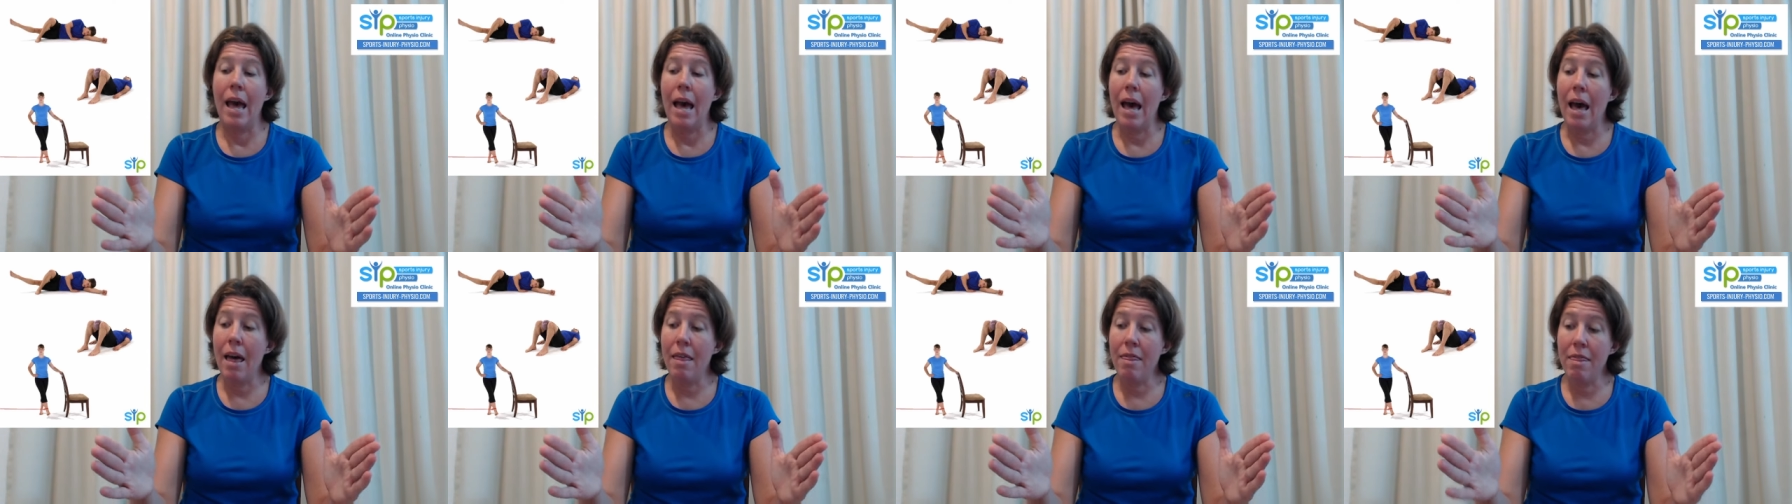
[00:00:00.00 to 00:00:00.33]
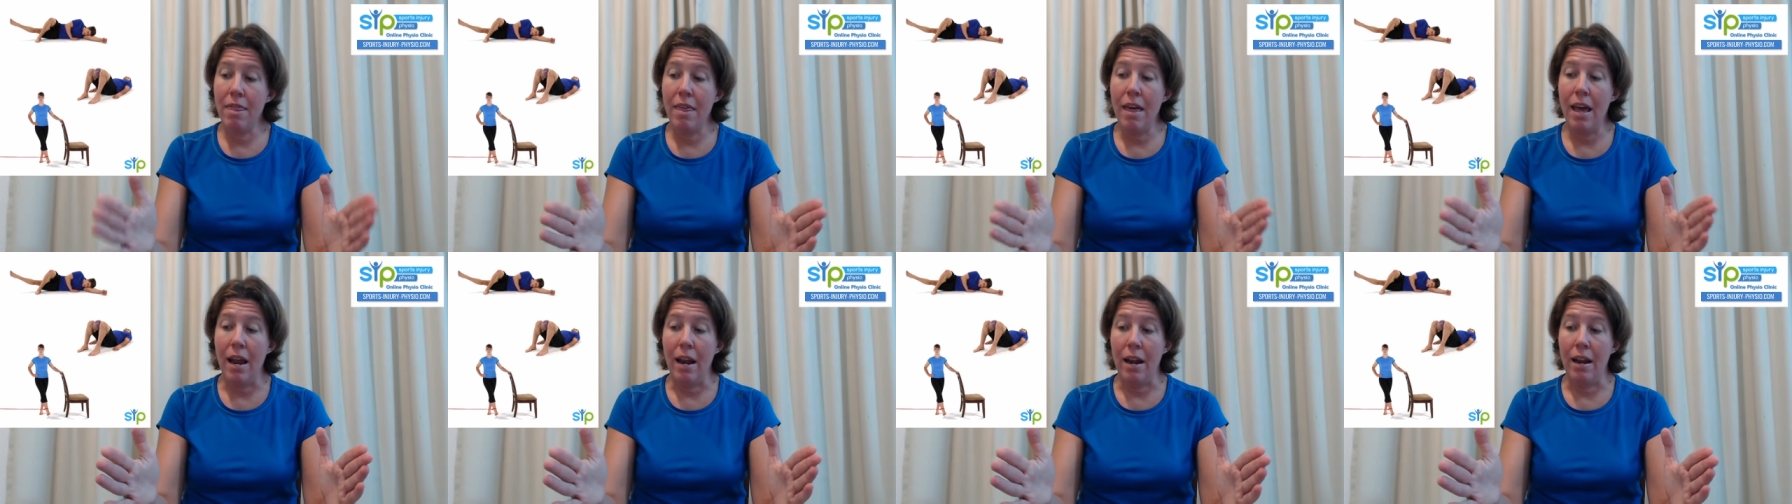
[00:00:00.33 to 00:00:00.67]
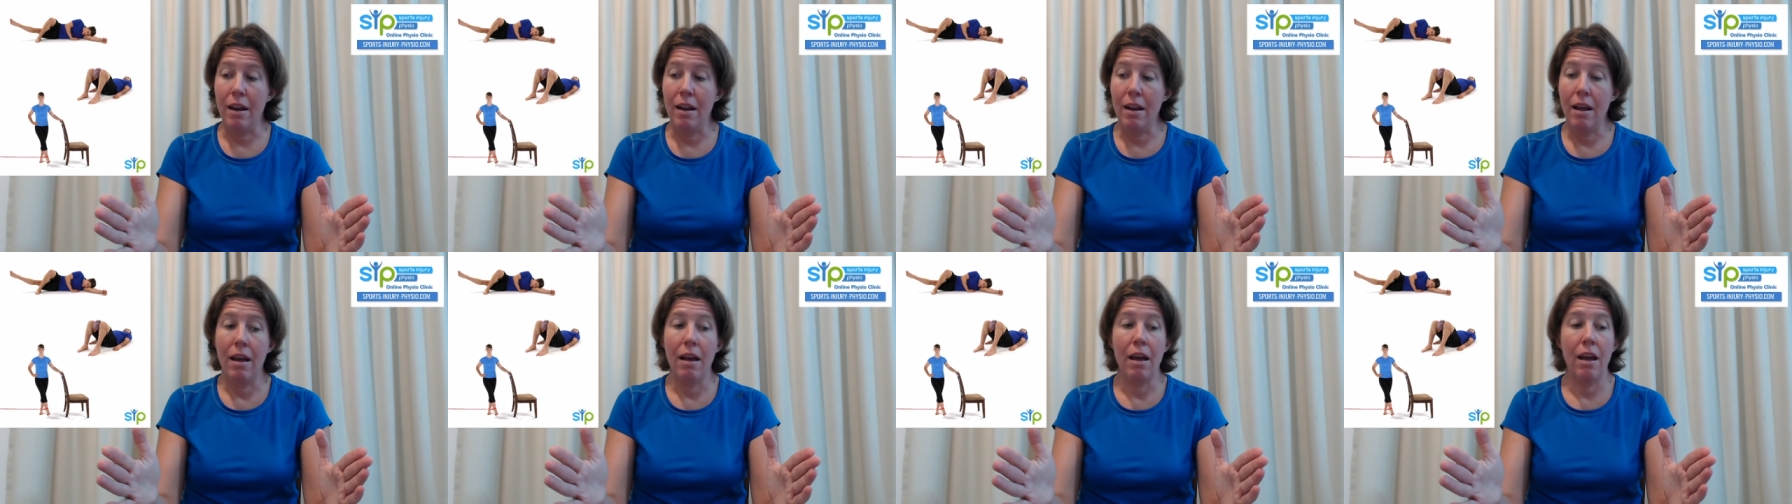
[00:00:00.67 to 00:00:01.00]
And
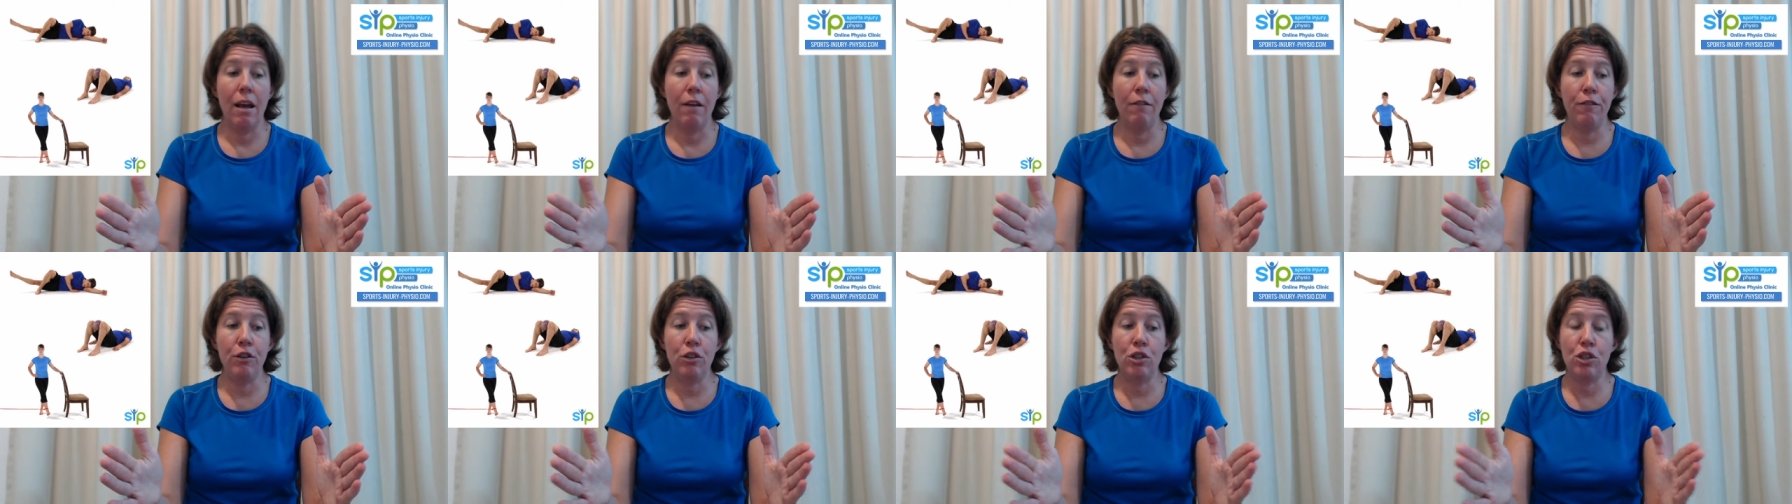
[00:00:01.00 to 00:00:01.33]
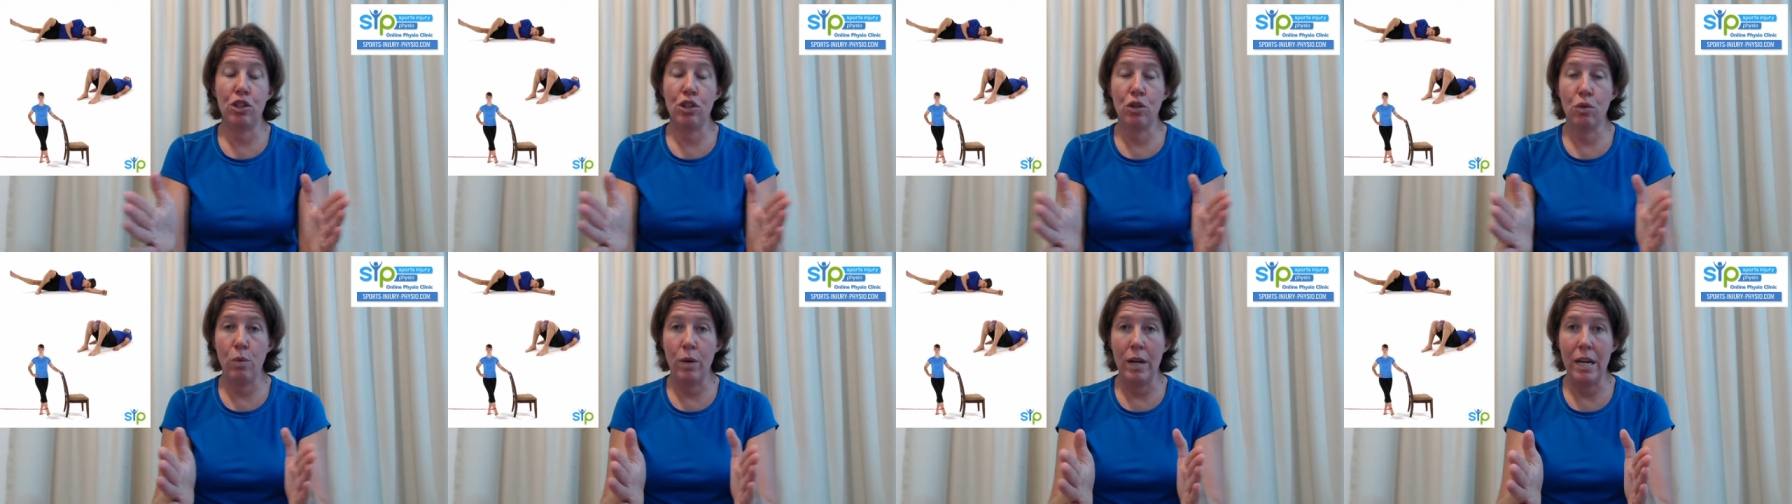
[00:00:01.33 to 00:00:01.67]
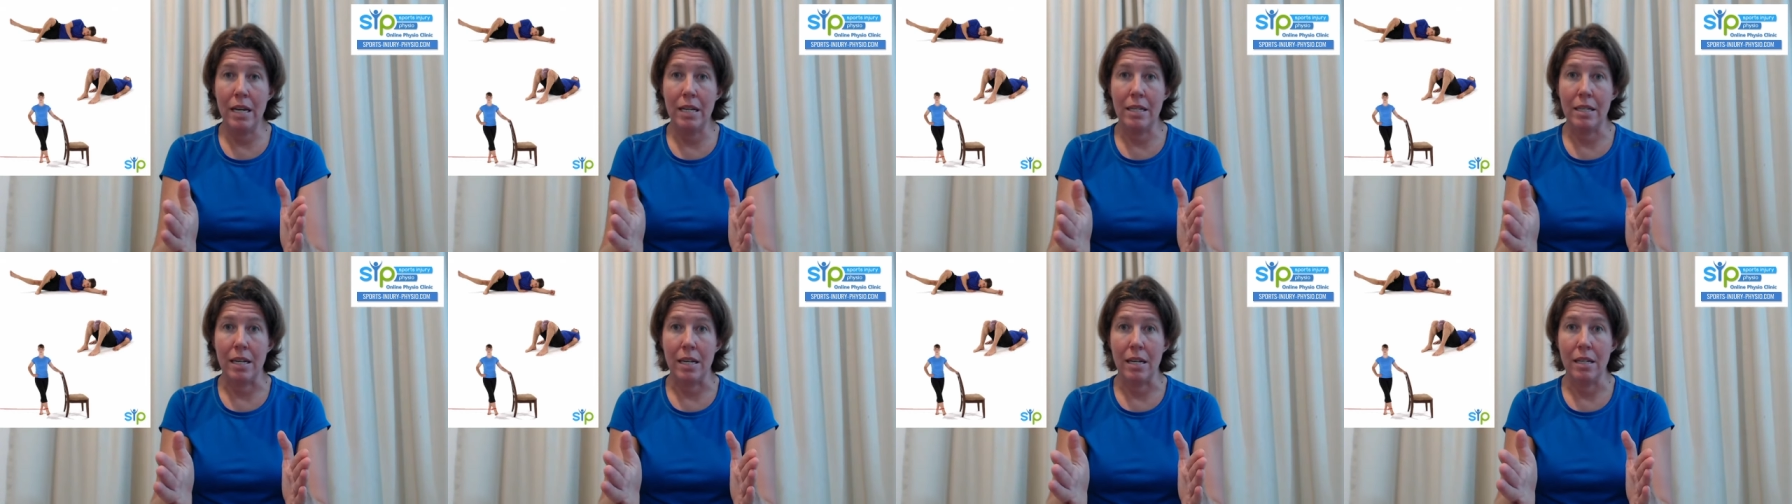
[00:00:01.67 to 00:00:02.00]
then if you
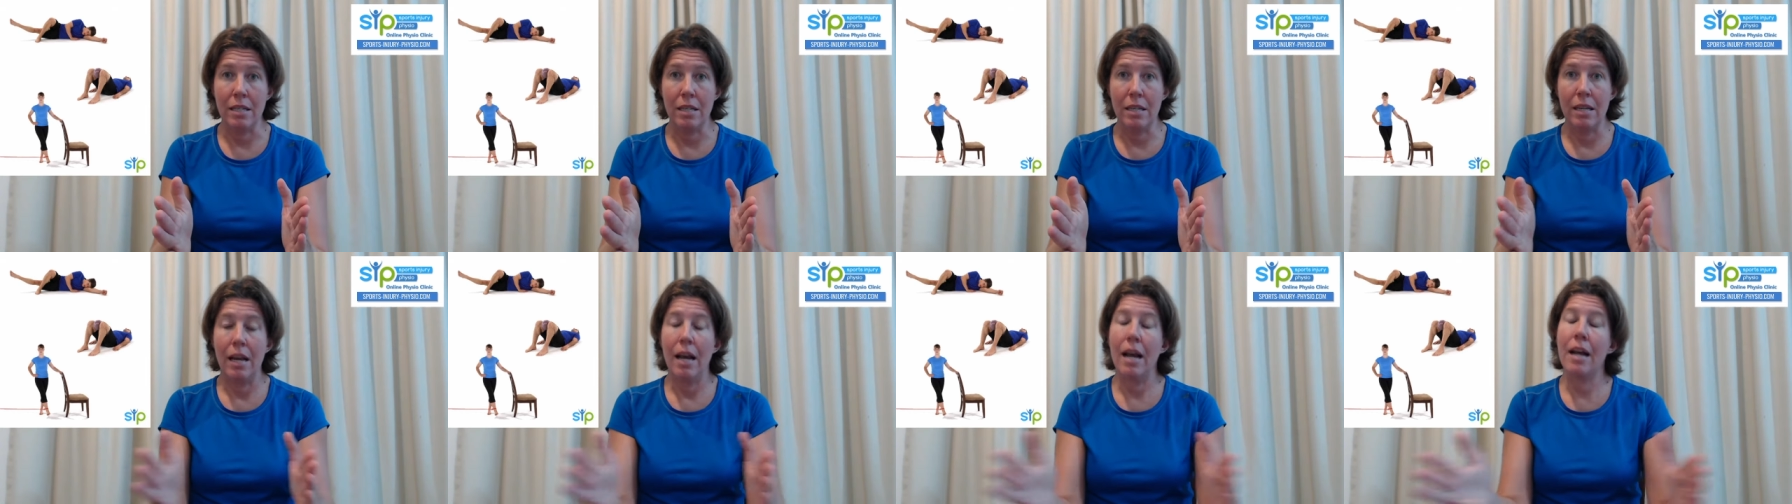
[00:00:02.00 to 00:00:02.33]
squeeze it,